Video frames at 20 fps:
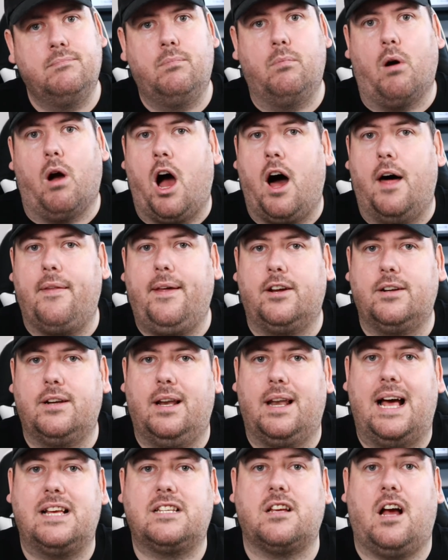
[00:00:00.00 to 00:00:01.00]
Are they going to
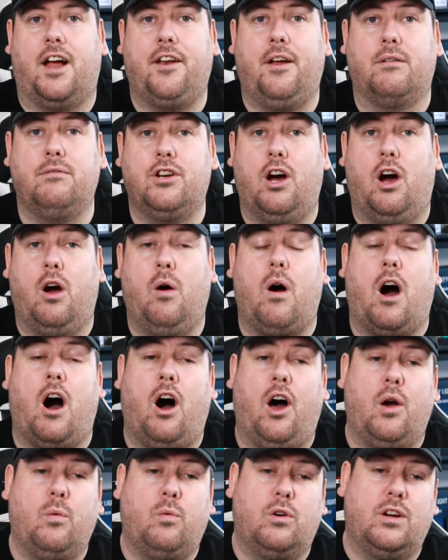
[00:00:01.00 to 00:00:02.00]
last? I don't know. I
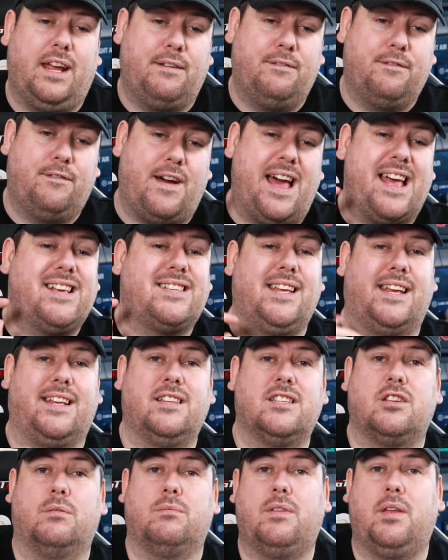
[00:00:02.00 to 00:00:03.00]
would invest in
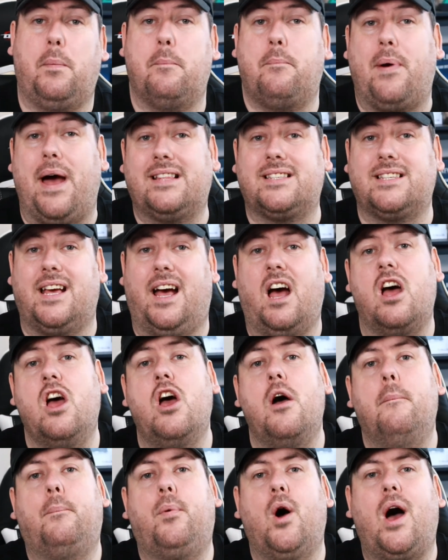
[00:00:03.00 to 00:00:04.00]
something better.
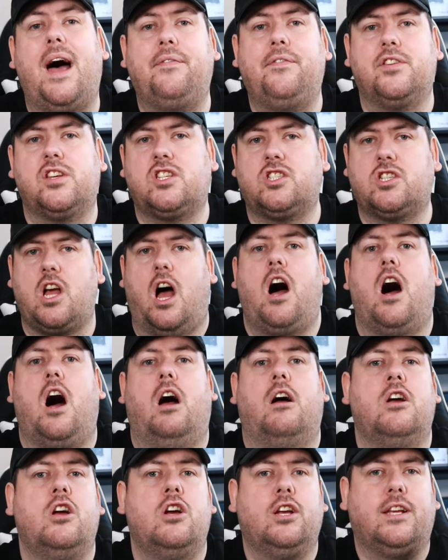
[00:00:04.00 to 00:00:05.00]
But at the start,
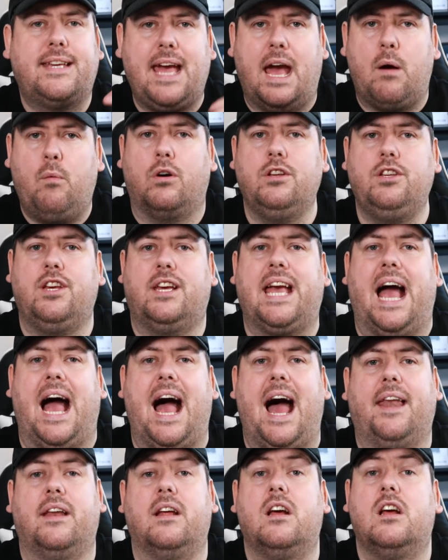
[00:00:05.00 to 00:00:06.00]
get what you
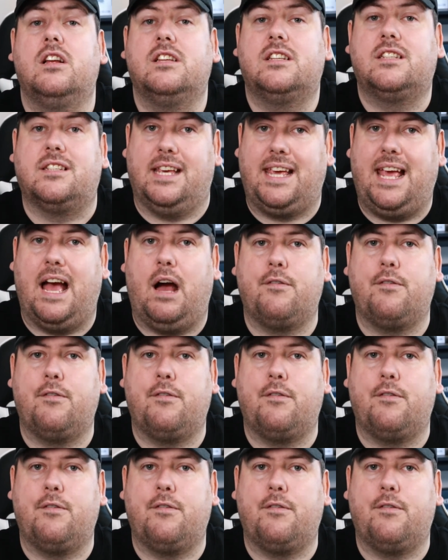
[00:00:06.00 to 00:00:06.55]
can, see how you